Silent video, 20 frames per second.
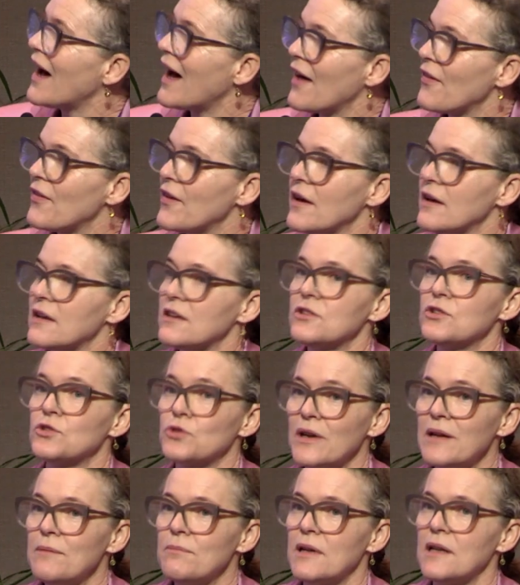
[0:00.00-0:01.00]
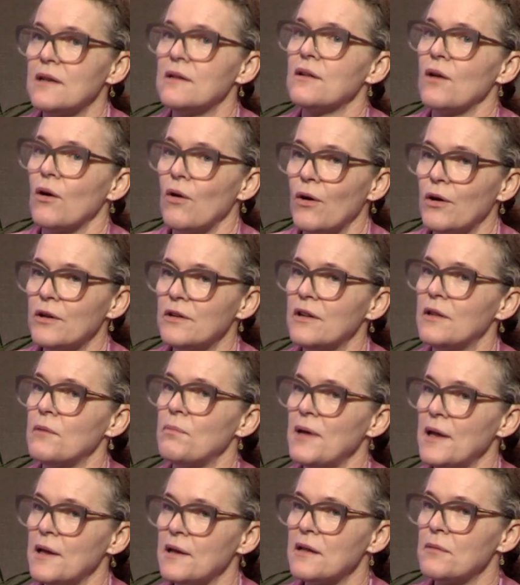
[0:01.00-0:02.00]
other treatments on the
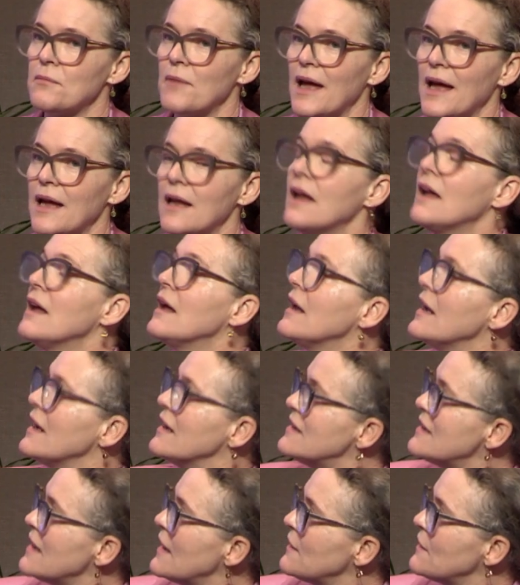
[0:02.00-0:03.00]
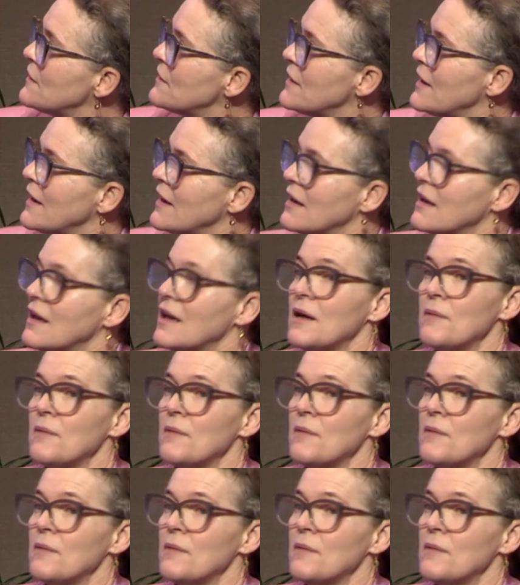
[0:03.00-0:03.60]
PSMA intensity.